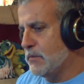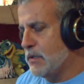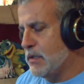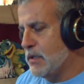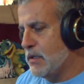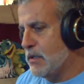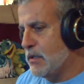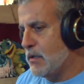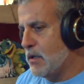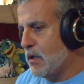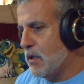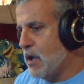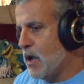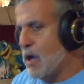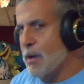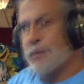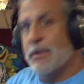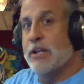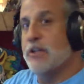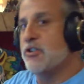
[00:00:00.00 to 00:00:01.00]
uh,
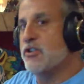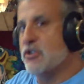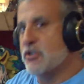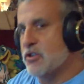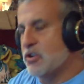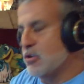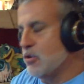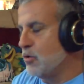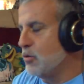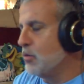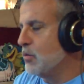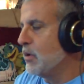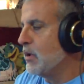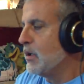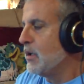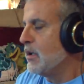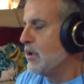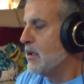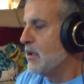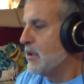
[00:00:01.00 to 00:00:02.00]
homage to
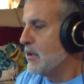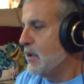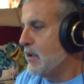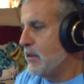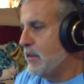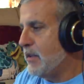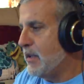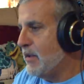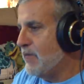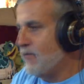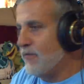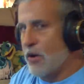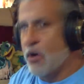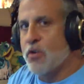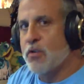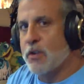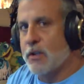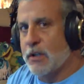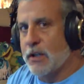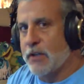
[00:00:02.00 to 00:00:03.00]
the
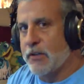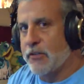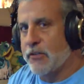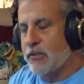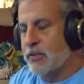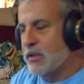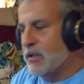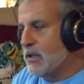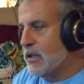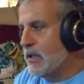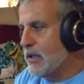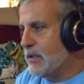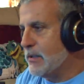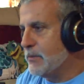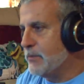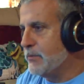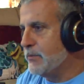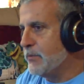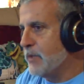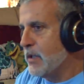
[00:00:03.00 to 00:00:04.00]
vocalist,
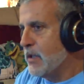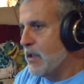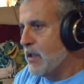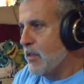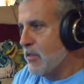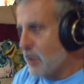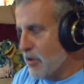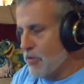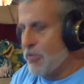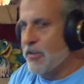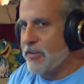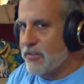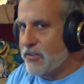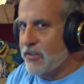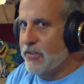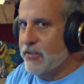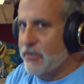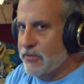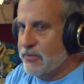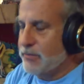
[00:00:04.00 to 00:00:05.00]
um, though this
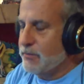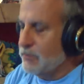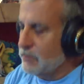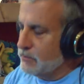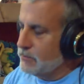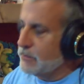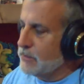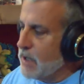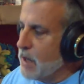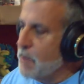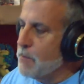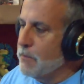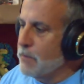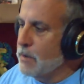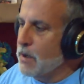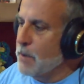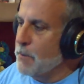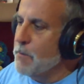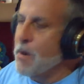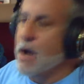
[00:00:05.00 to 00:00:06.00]
is a,
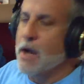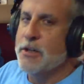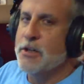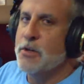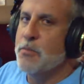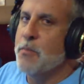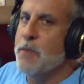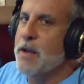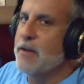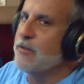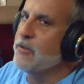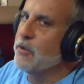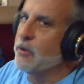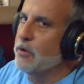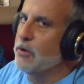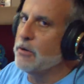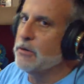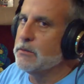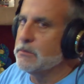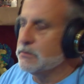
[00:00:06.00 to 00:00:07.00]
a,
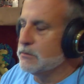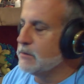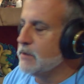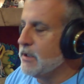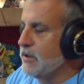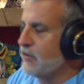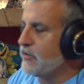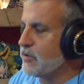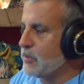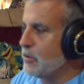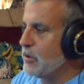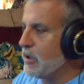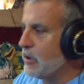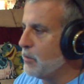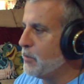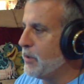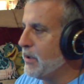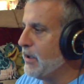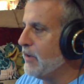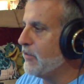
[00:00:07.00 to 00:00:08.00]
monumental
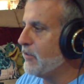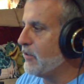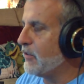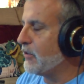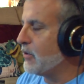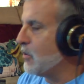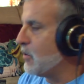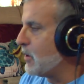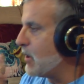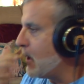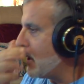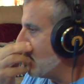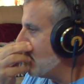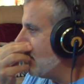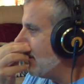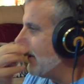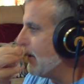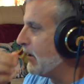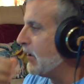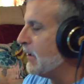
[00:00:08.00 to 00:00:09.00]
instrumental piece that's going
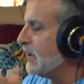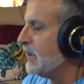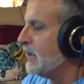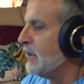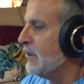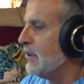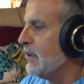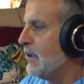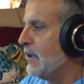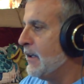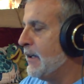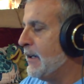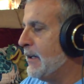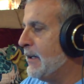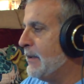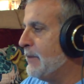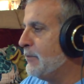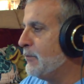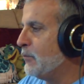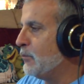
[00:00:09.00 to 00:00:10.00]
on here.
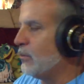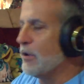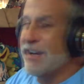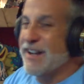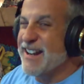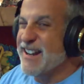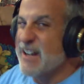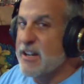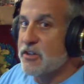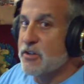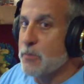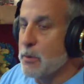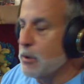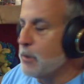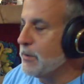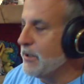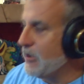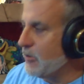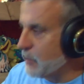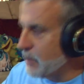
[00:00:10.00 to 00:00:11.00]
Um, well, not an
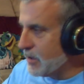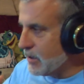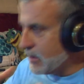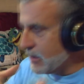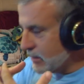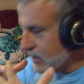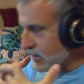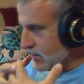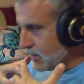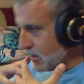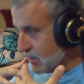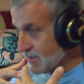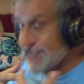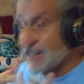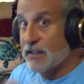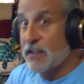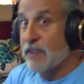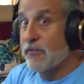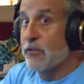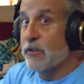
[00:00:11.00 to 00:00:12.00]
instrumental piece, but a, a
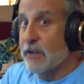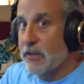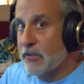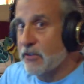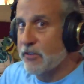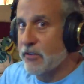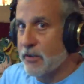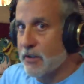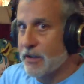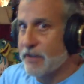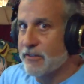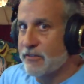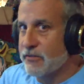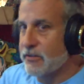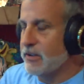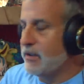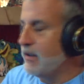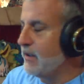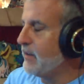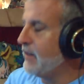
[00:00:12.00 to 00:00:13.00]
deliverance
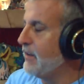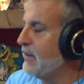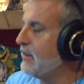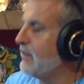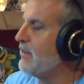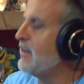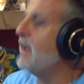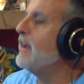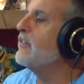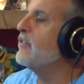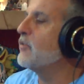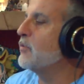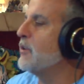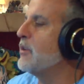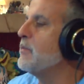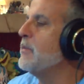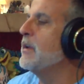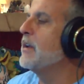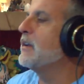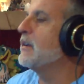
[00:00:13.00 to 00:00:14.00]
of intense
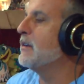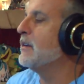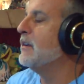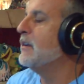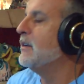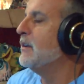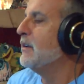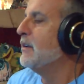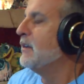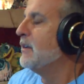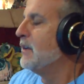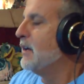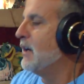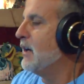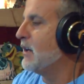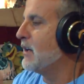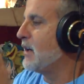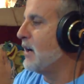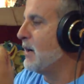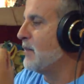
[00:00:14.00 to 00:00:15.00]
rhythmic
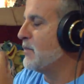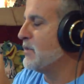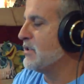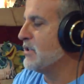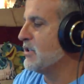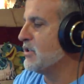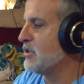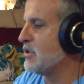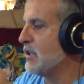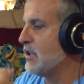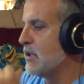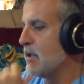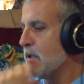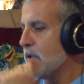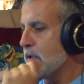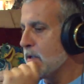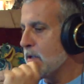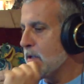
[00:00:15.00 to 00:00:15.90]
uh, composition.